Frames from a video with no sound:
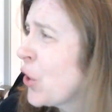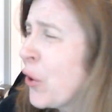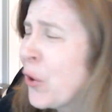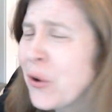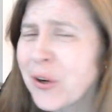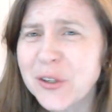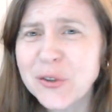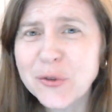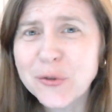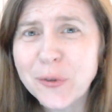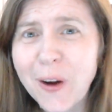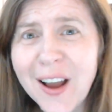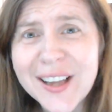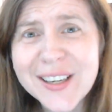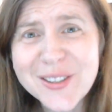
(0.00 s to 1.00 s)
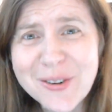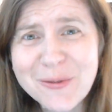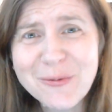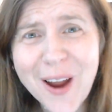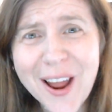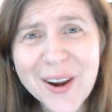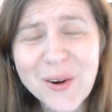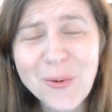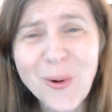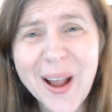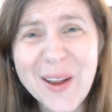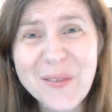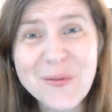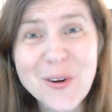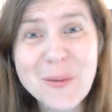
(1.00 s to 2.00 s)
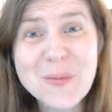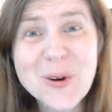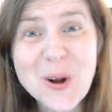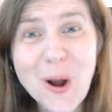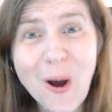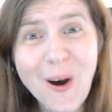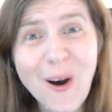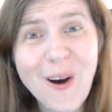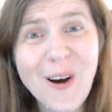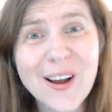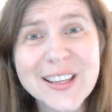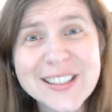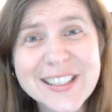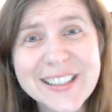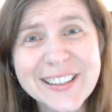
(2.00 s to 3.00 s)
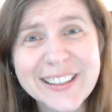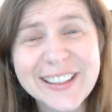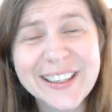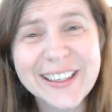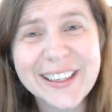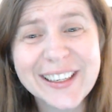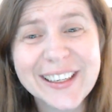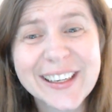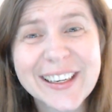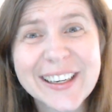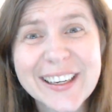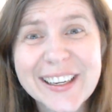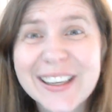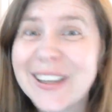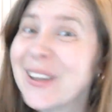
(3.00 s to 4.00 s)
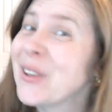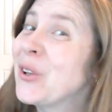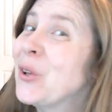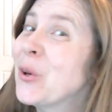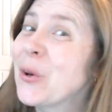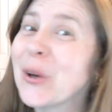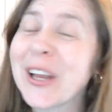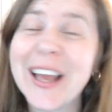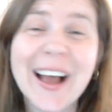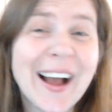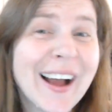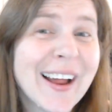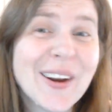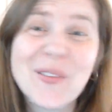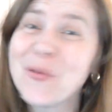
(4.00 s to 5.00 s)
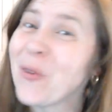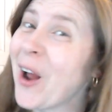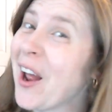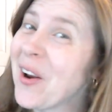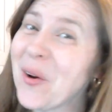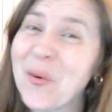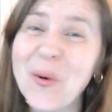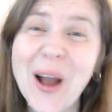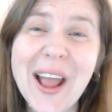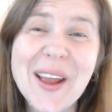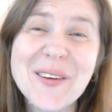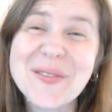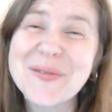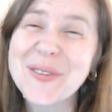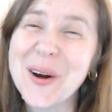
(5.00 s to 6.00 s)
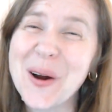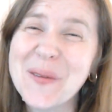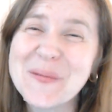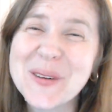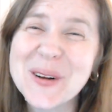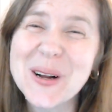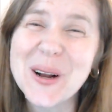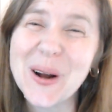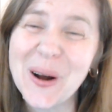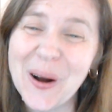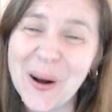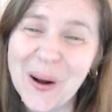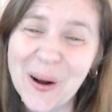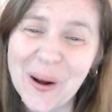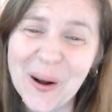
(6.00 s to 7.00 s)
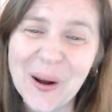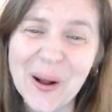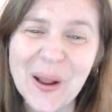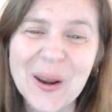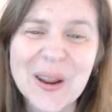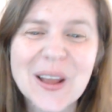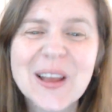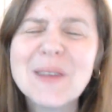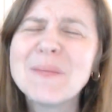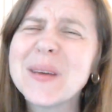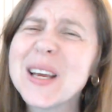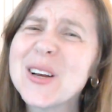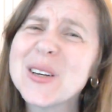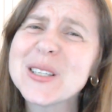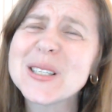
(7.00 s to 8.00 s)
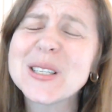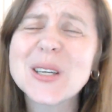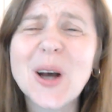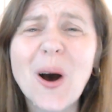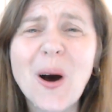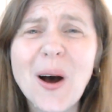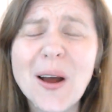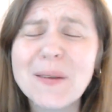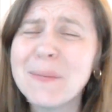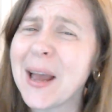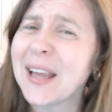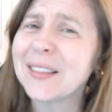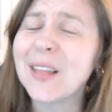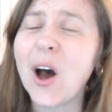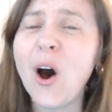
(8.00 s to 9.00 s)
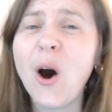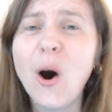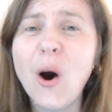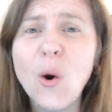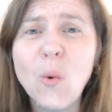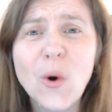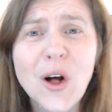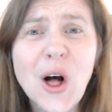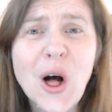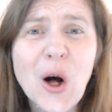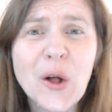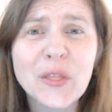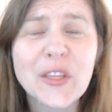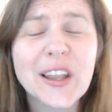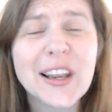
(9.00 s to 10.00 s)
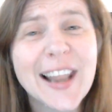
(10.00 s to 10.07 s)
Jonah tried to run away from God, didn't he? But you can't run away from God. Because God made the whole world, the